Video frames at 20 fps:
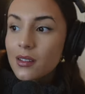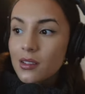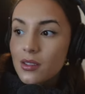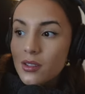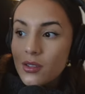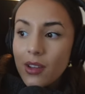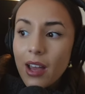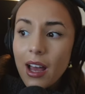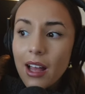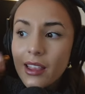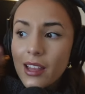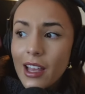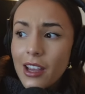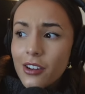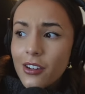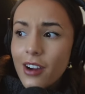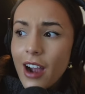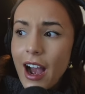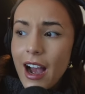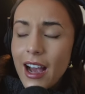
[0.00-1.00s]
so, yeah, let
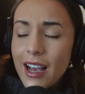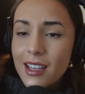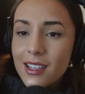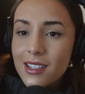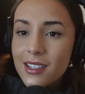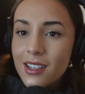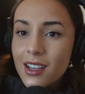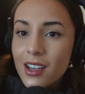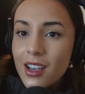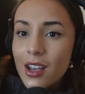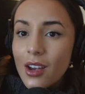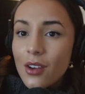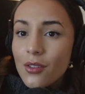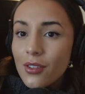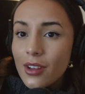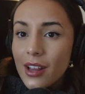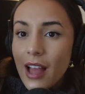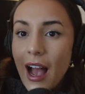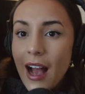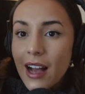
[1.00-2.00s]
your eyes
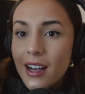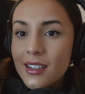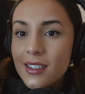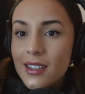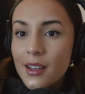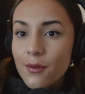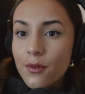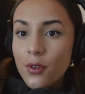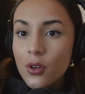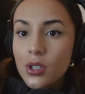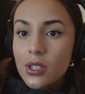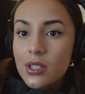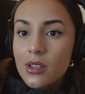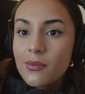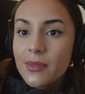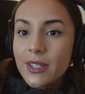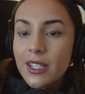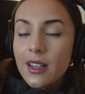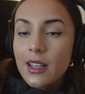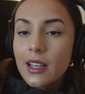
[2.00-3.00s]
relax and focus
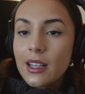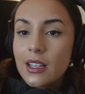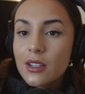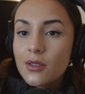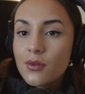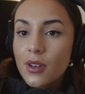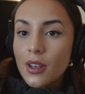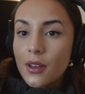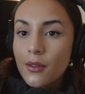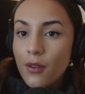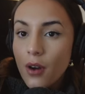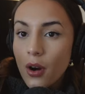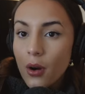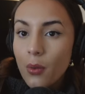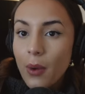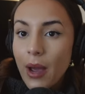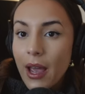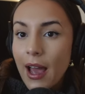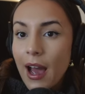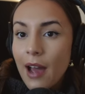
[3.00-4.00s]
on something that's really far
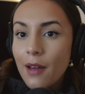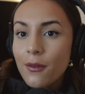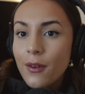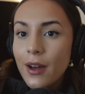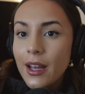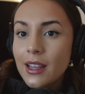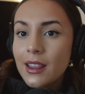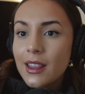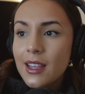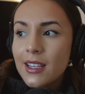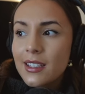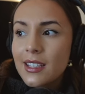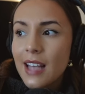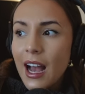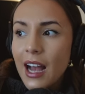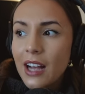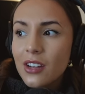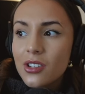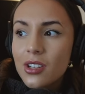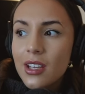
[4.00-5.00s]
away. I find this
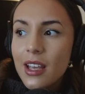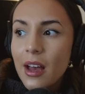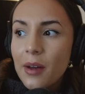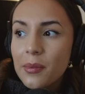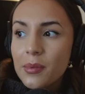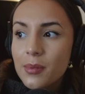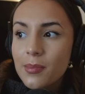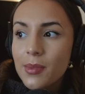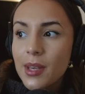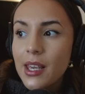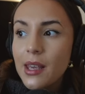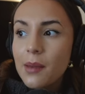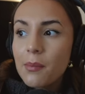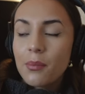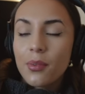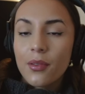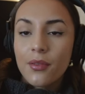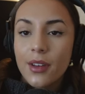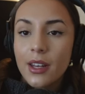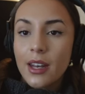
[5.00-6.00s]
actually helps me
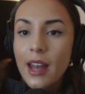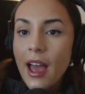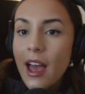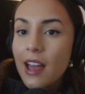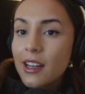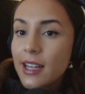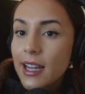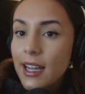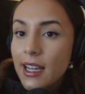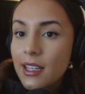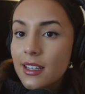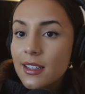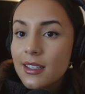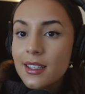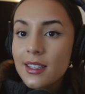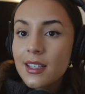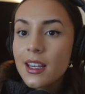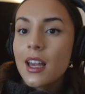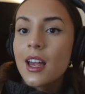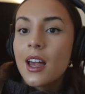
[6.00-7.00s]
prevent
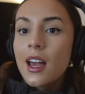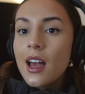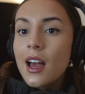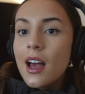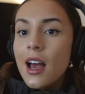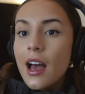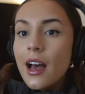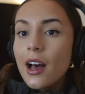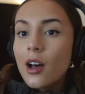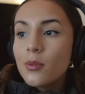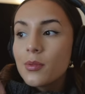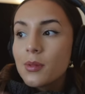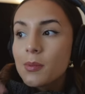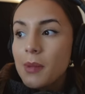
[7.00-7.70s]
headaches. It helps